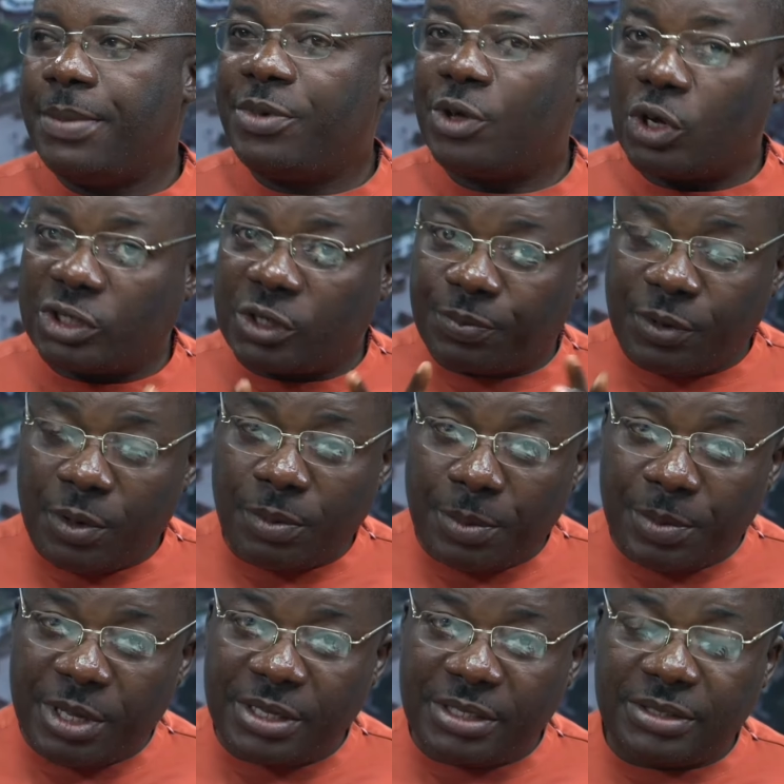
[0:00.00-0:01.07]
Because the
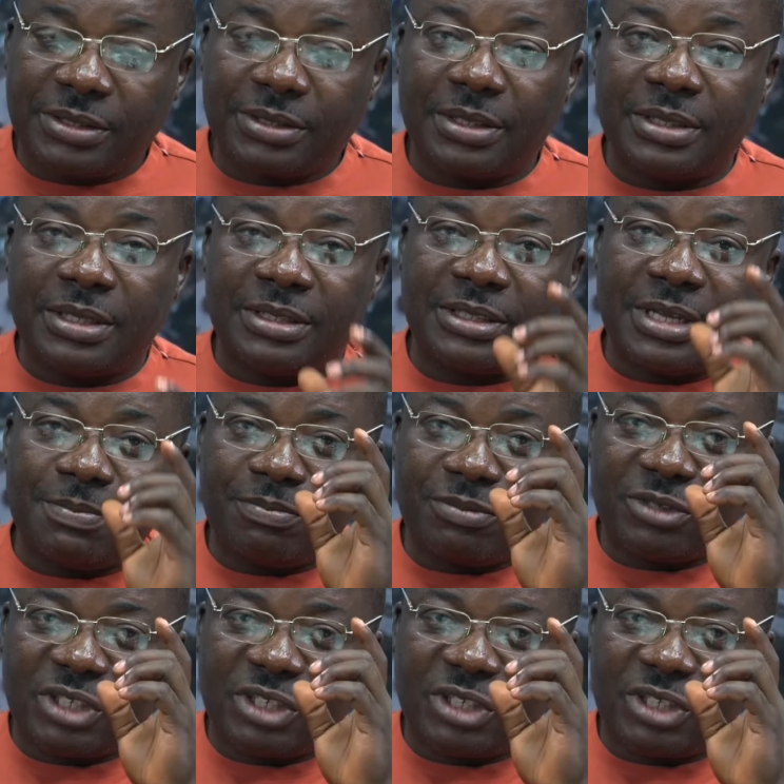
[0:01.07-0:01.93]
problem is, the same